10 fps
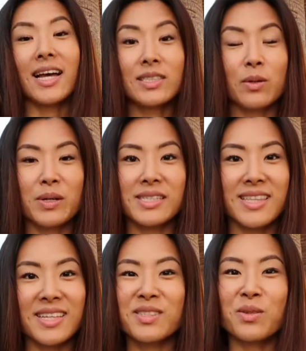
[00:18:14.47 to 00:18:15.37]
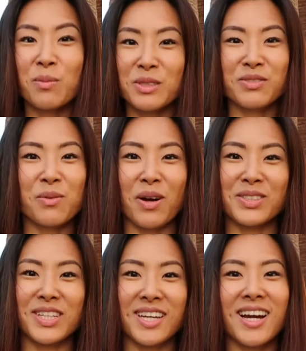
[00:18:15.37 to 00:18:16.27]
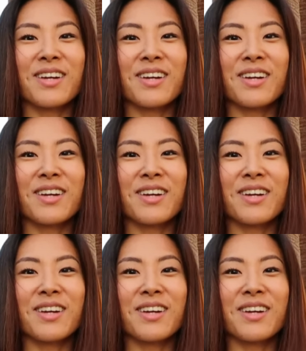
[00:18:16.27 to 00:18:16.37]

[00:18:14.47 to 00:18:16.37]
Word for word: As always, thanks so much for watching.